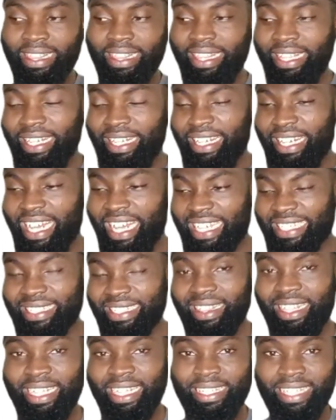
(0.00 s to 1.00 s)
The
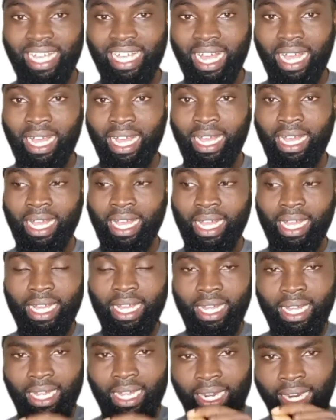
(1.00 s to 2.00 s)
next letter
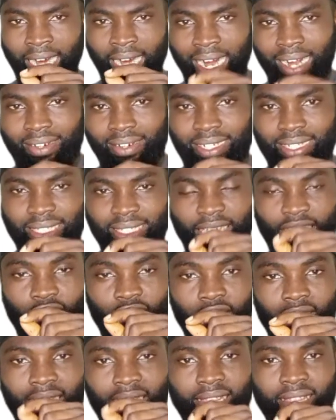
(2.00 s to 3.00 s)
carries a
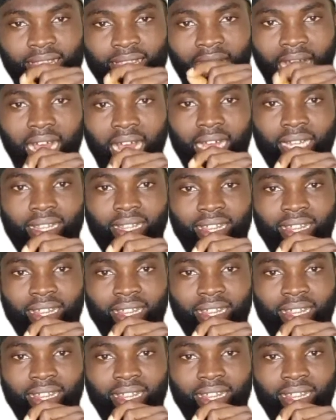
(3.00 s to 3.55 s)
shadda,